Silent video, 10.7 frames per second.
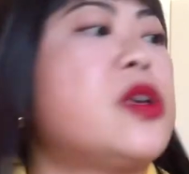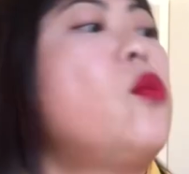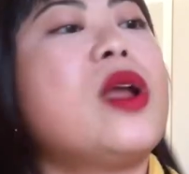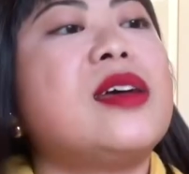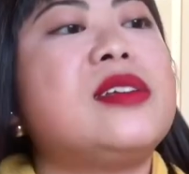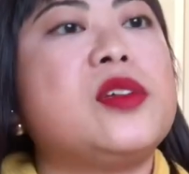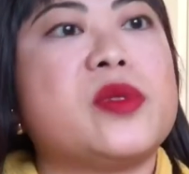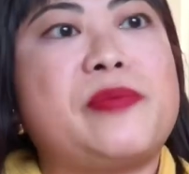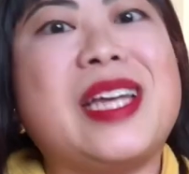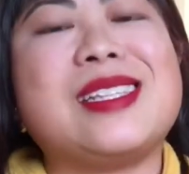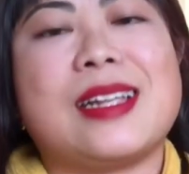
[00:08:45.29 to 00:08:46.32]
So what I did
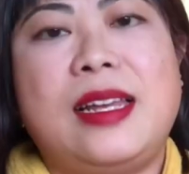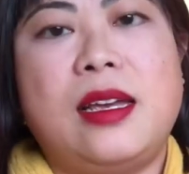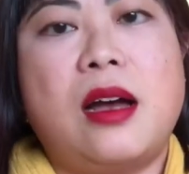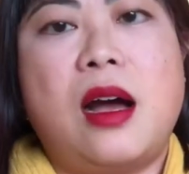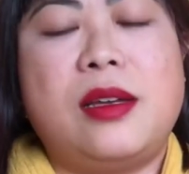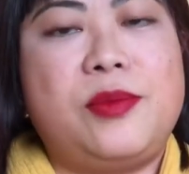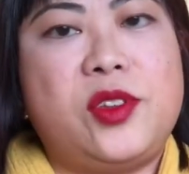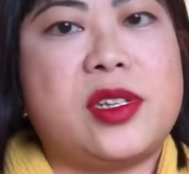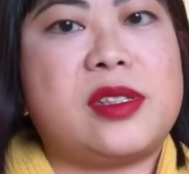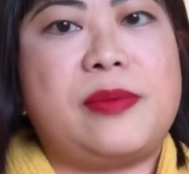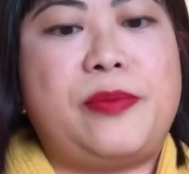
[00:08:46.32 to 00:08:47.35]
was basically I
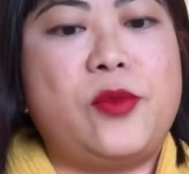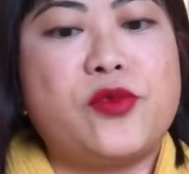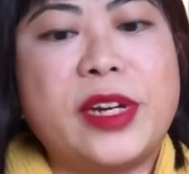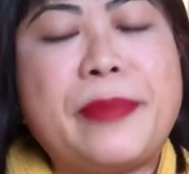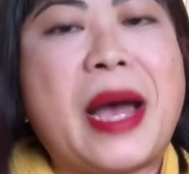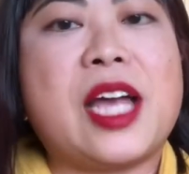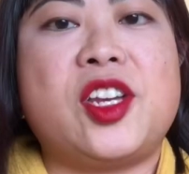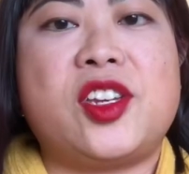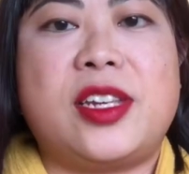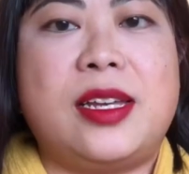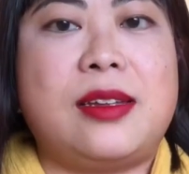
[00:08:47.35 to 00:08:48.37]
just
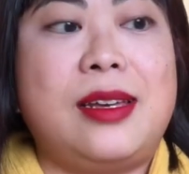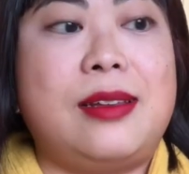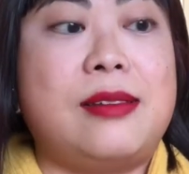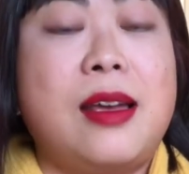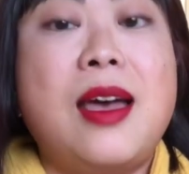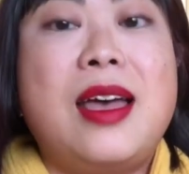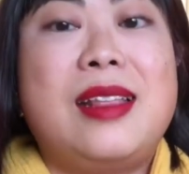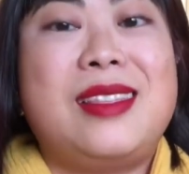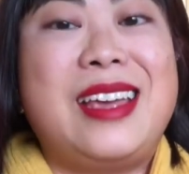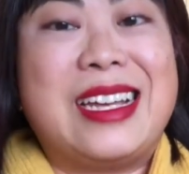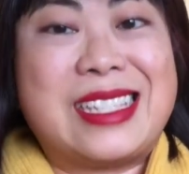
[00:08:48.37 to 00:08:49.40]
repackaged it in
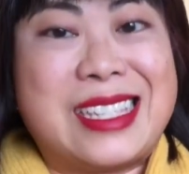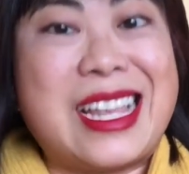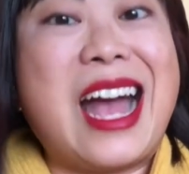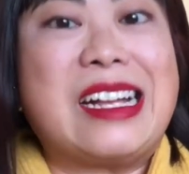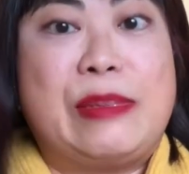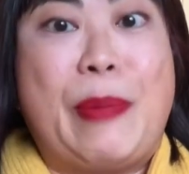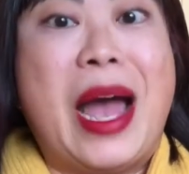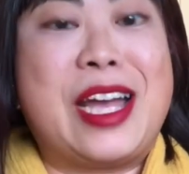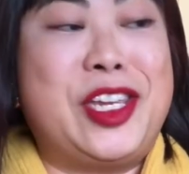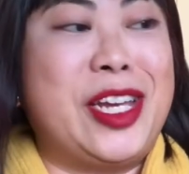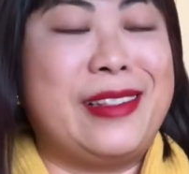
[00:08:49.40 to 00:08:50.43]
the exact
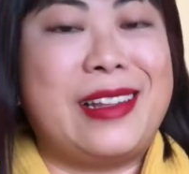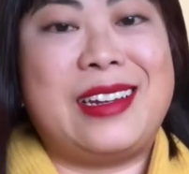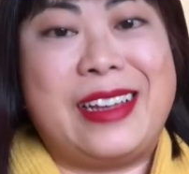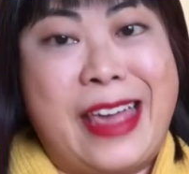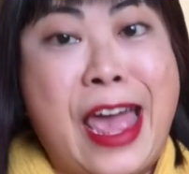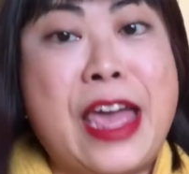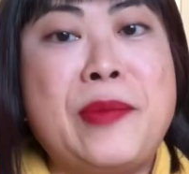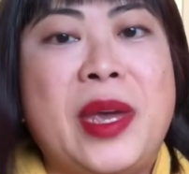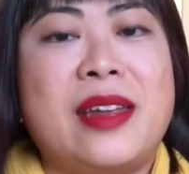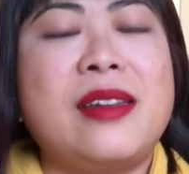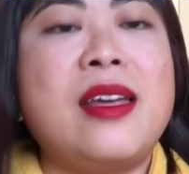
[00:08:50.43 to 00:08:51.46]
packaging that it
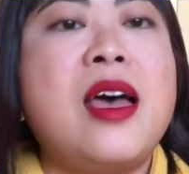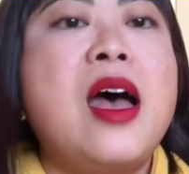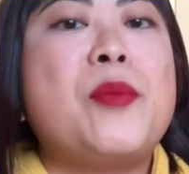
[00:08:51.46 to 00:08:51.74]
came in,